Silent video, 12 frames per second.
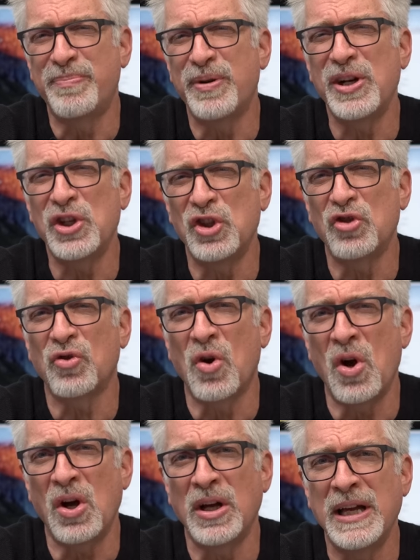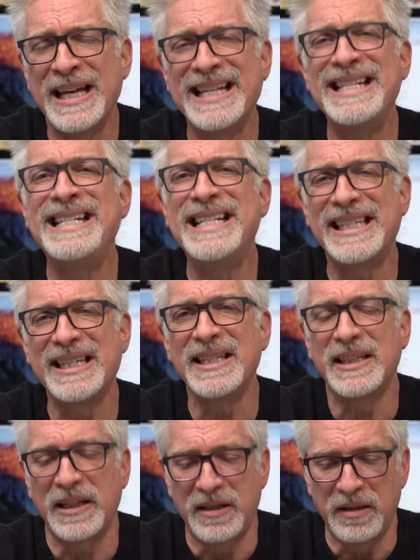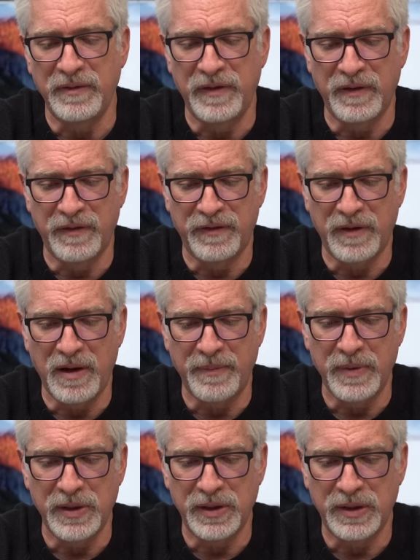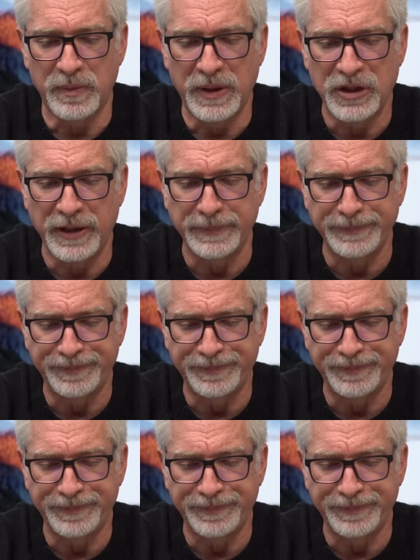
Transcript: a pretty strong disincentive from switching.